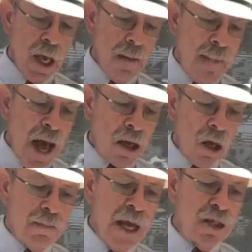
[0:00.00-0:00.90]
Back
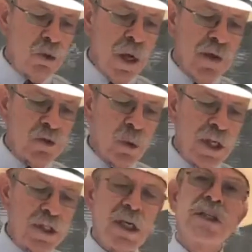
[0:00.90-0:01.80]
on May 12,
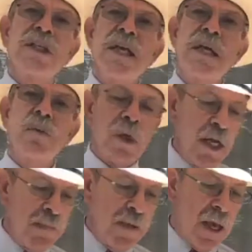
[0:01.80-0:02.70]
2016, when
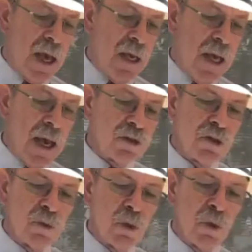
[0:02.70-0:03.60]
EPA announced
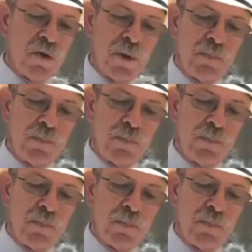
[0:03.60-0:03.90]
the rule that